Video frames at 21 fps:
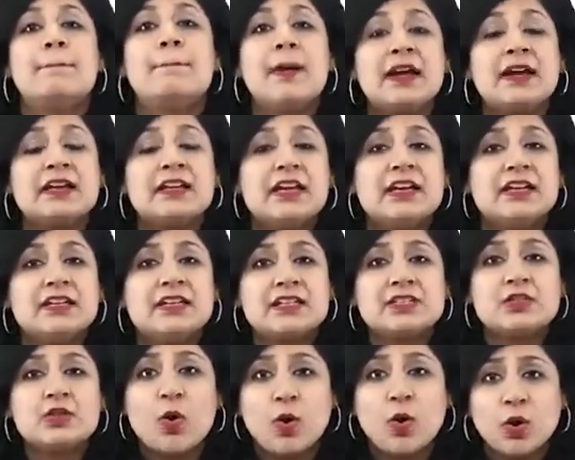but it
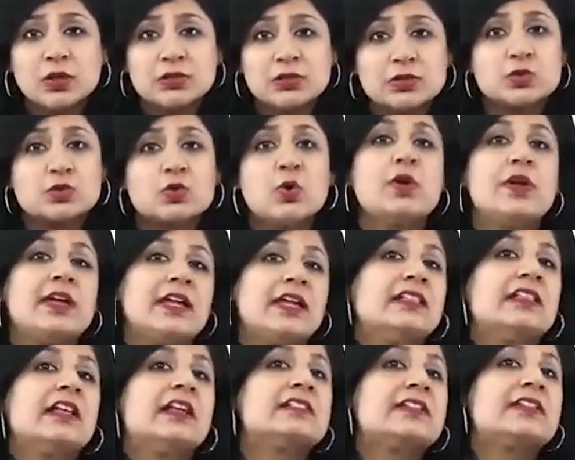is also
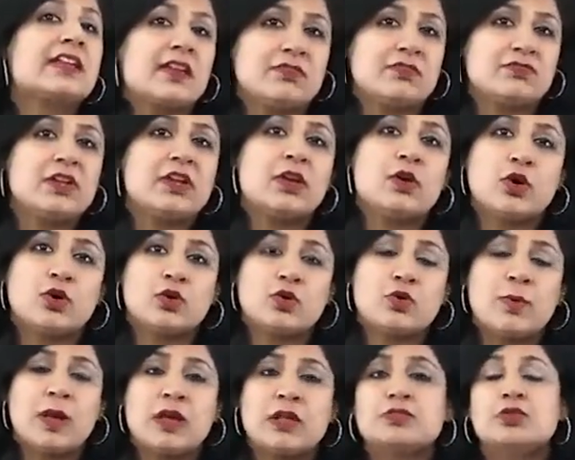in the secondary
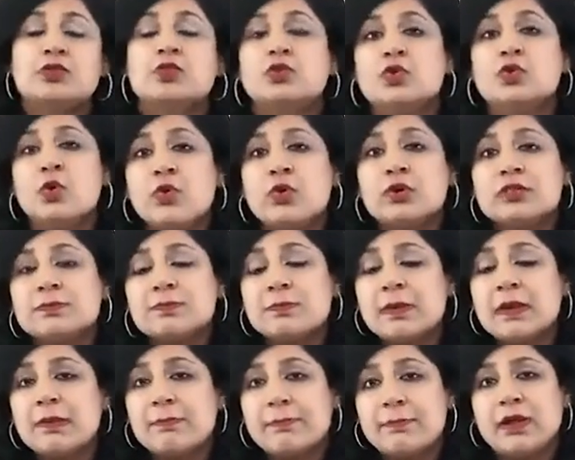glaucoma. So those
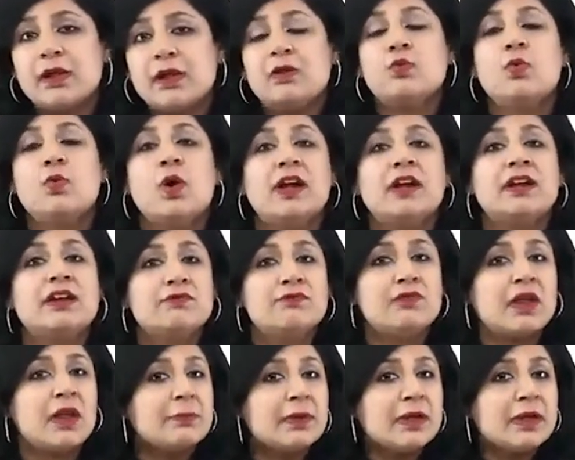people who are
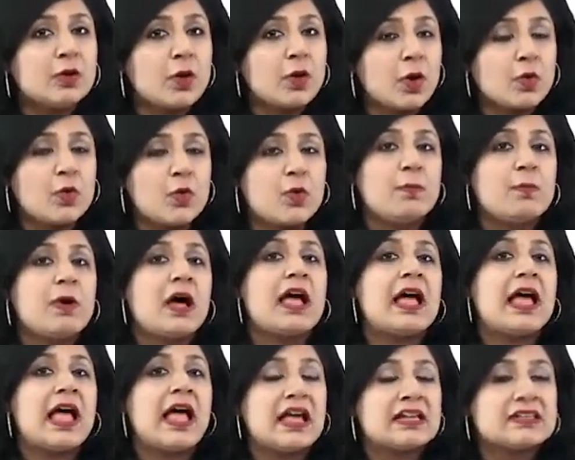developing
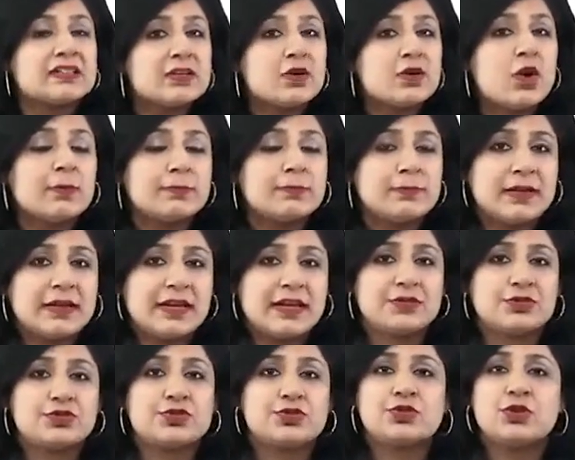glaucoma as a
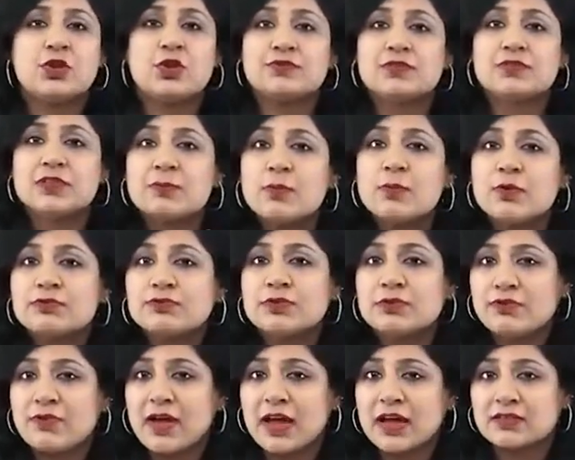complication of some of
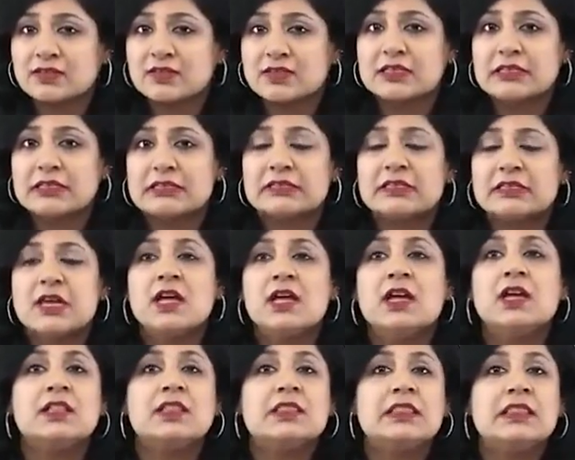the factors,
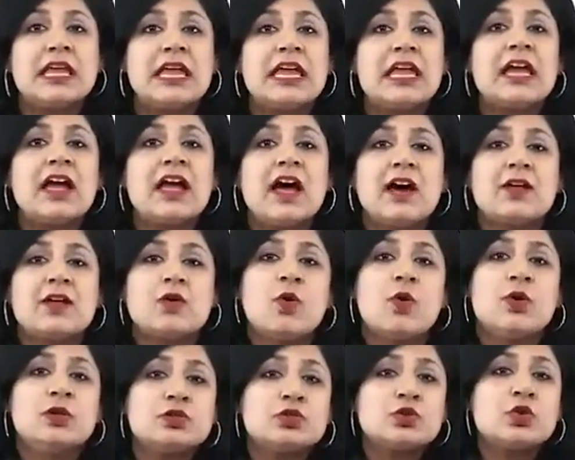they are
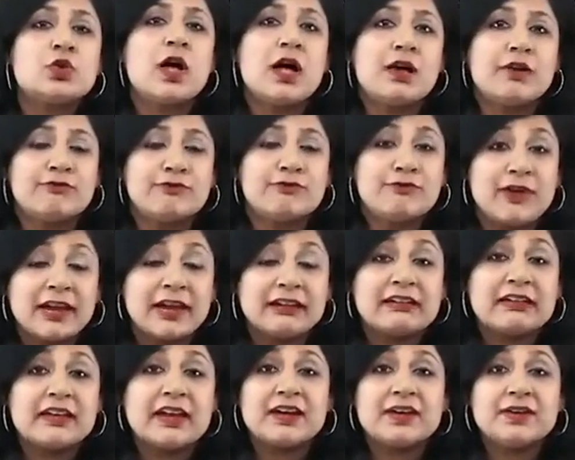also
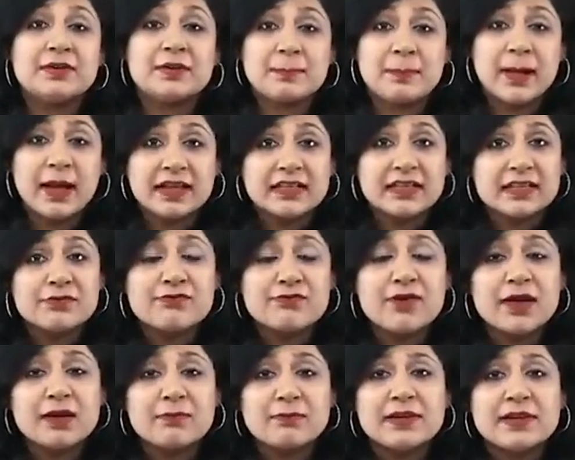affected by the
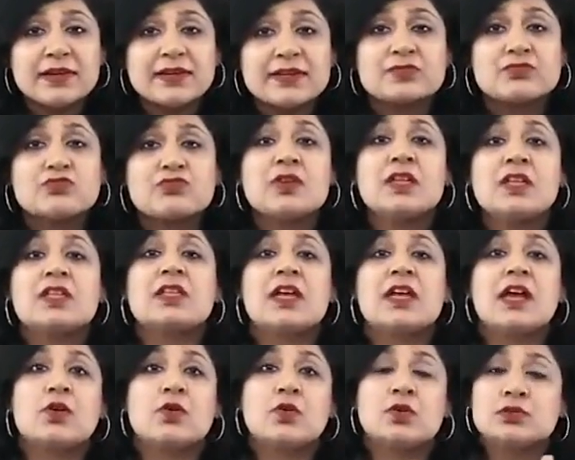family history,
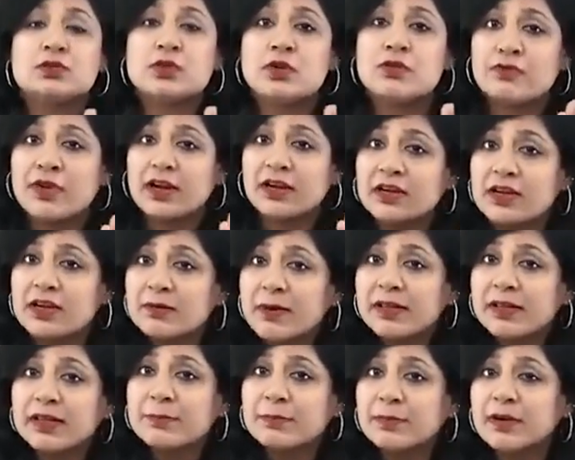they are also affected
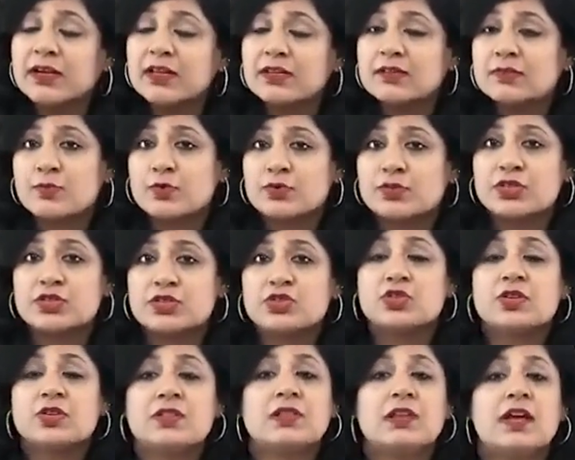by the
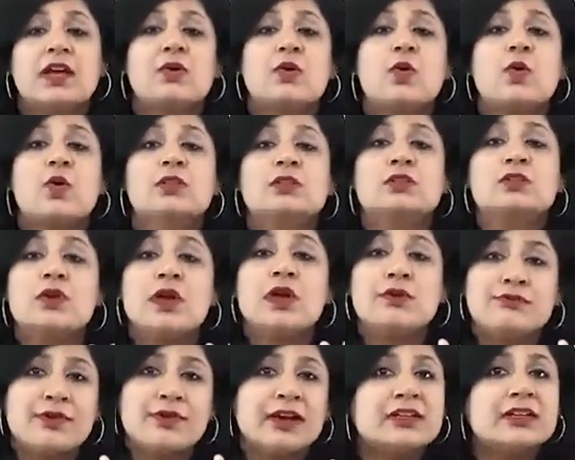predisposition, they are also
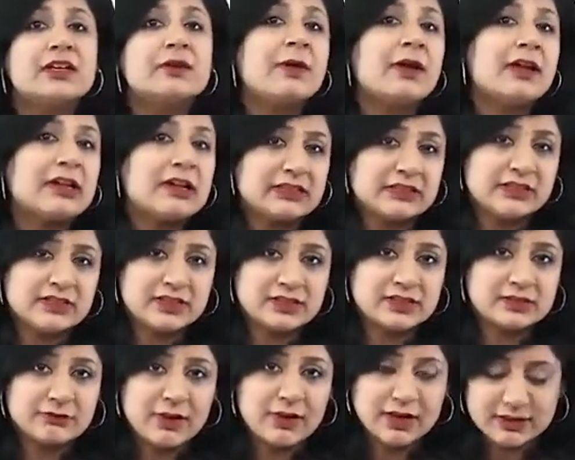affected by other
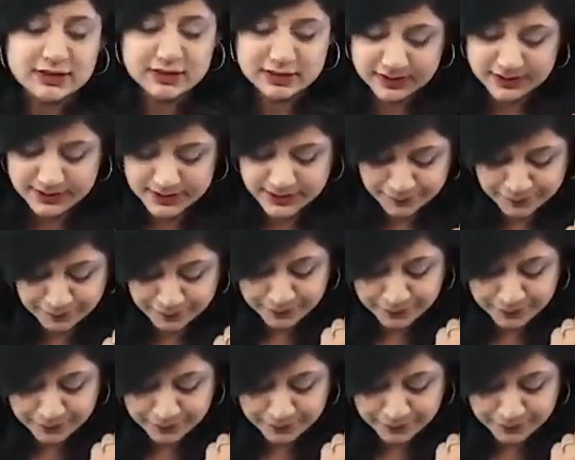risk factors.